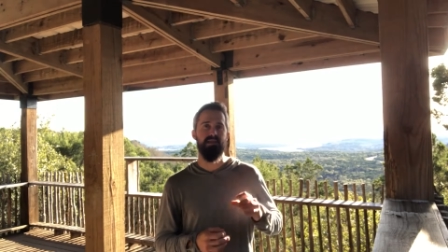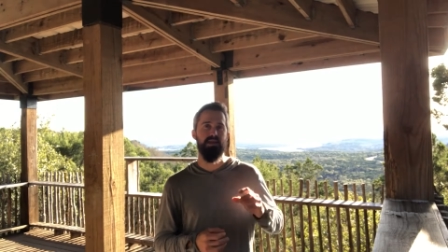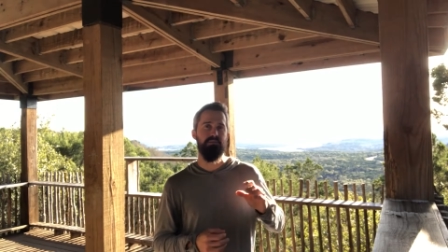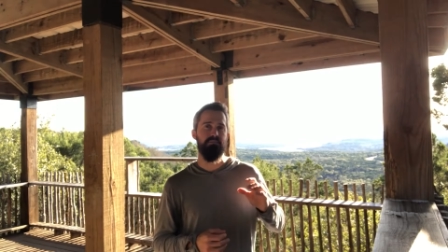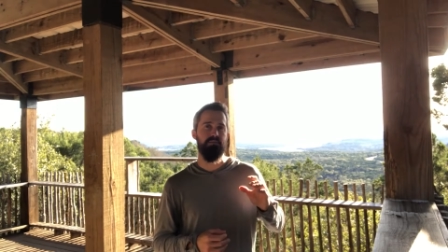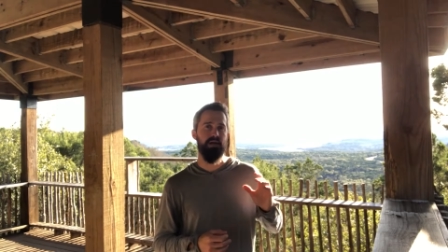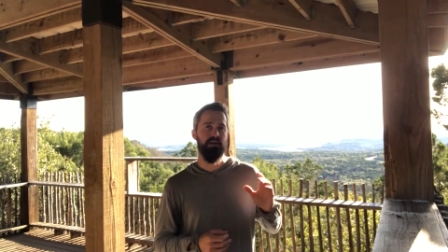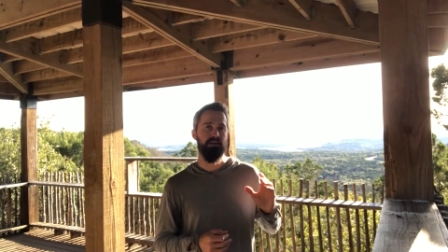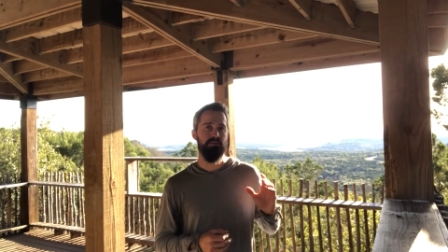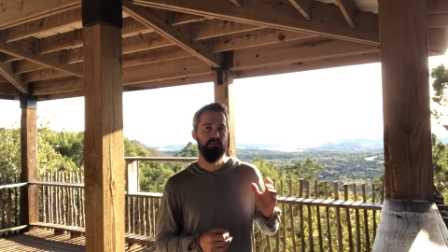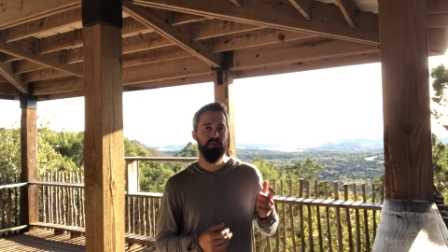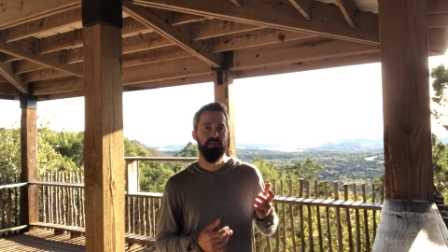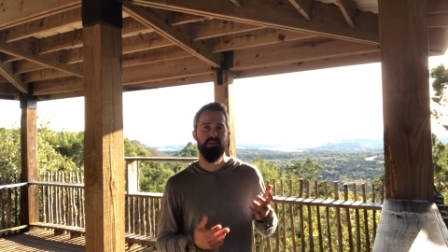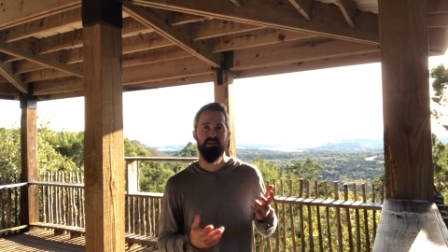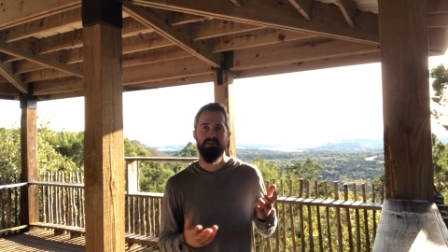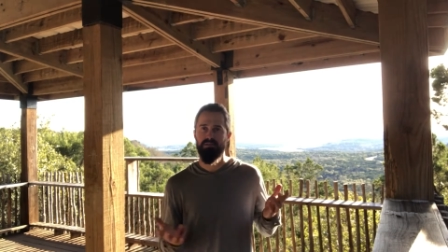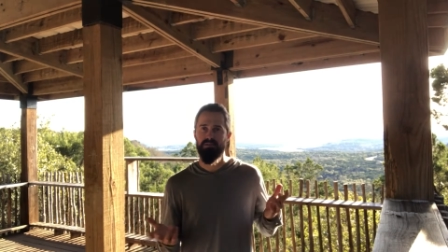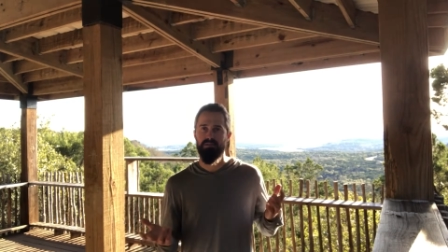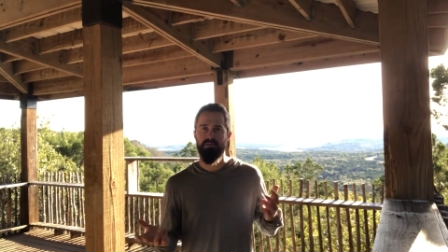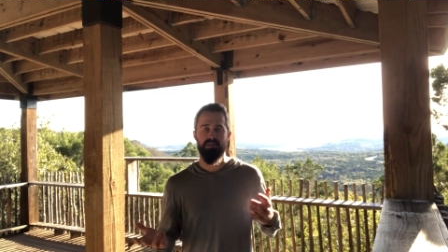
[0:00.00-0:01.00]
They might,
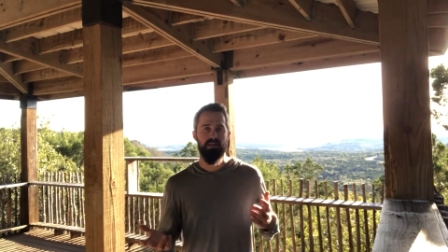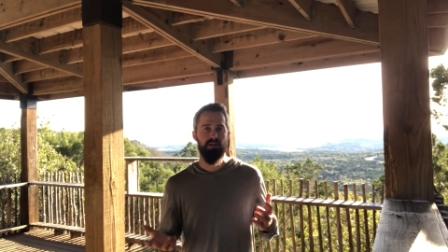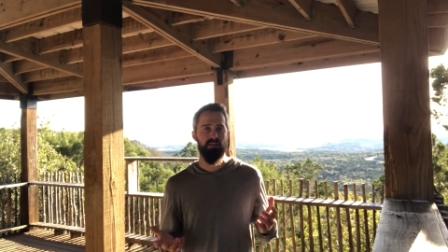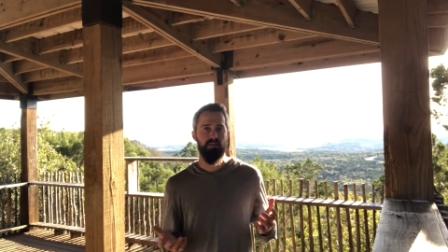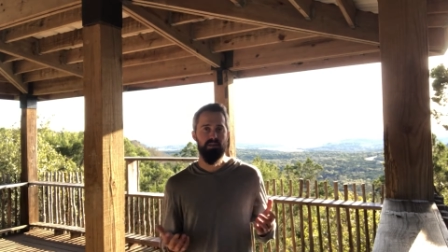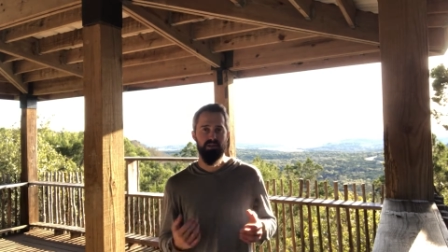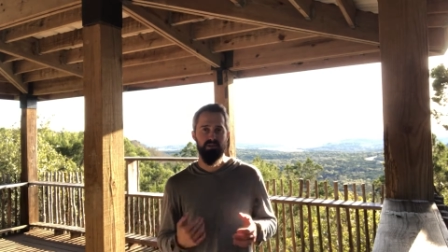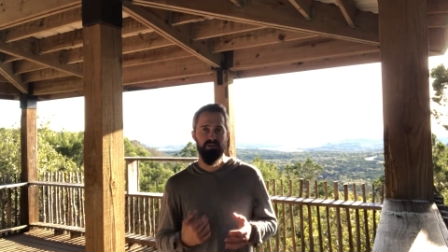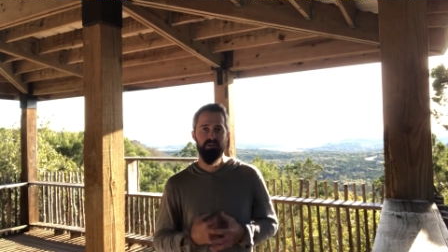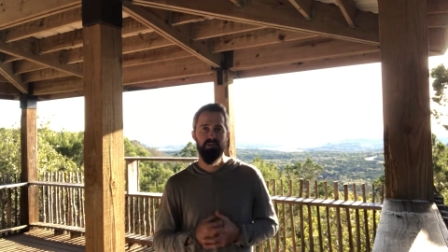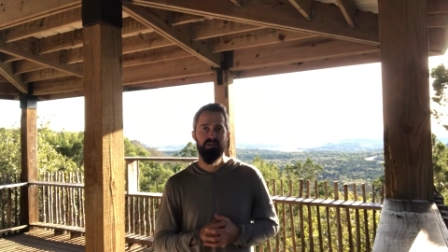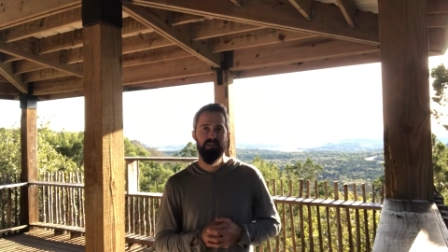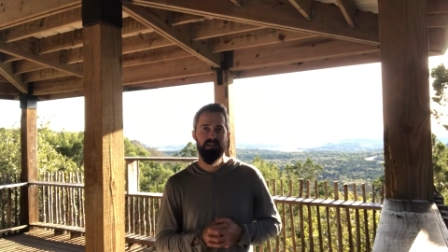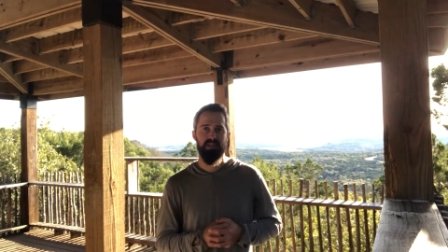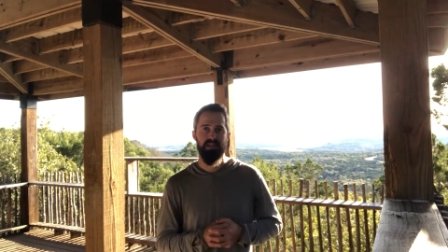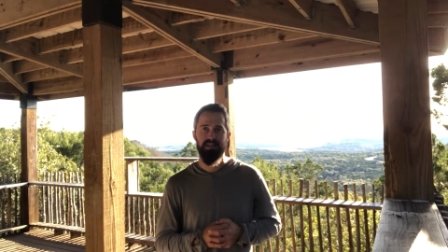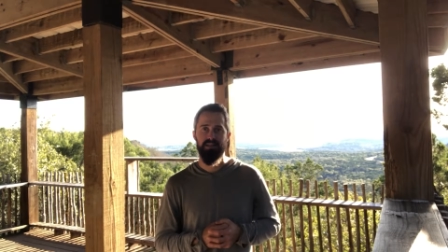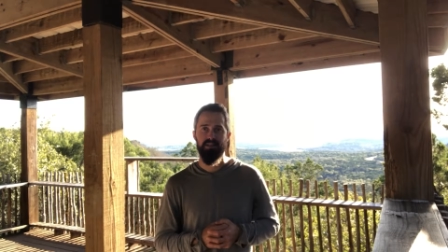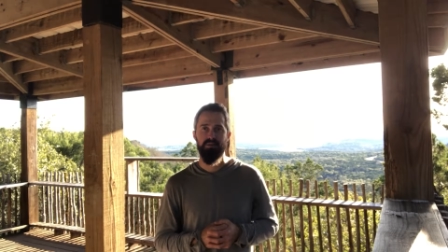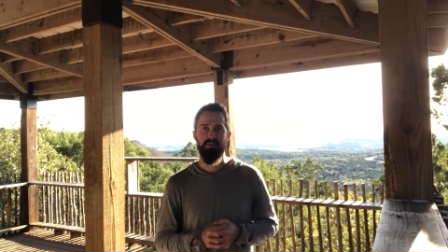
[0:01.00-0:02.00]
which they
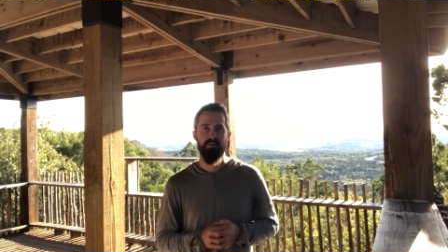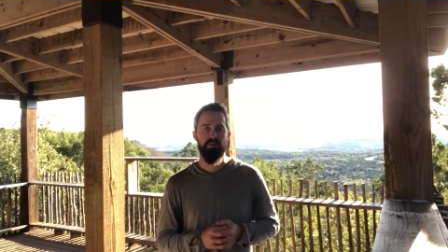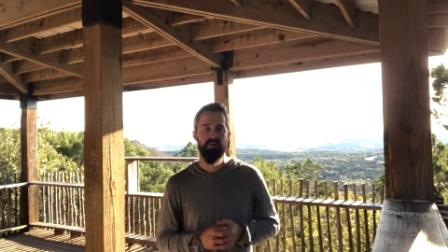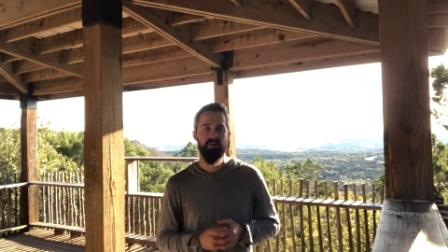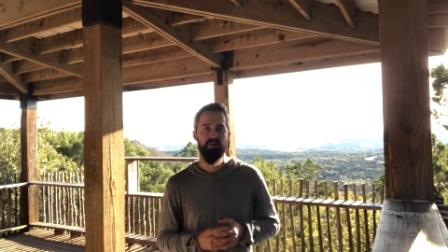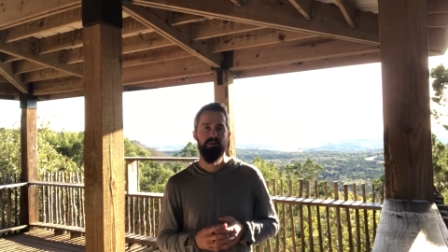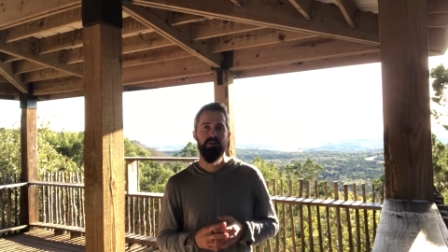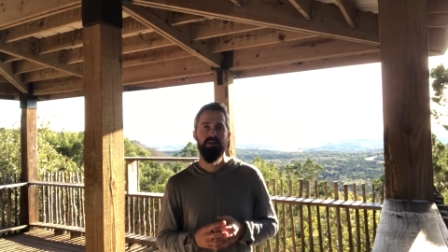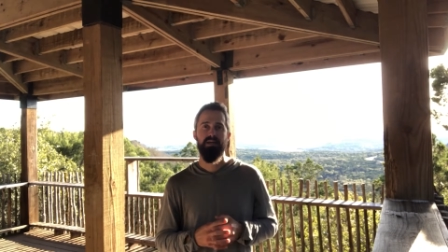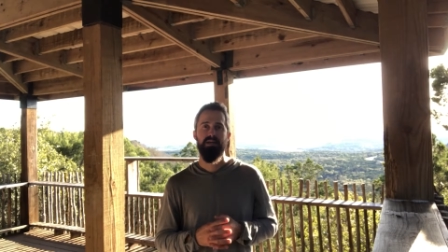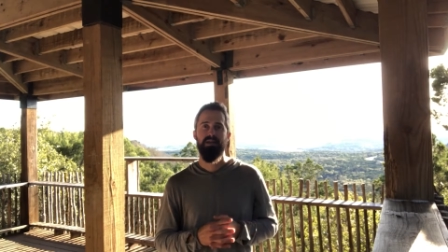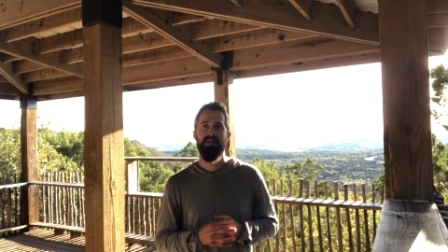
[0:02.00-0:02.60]
usually do.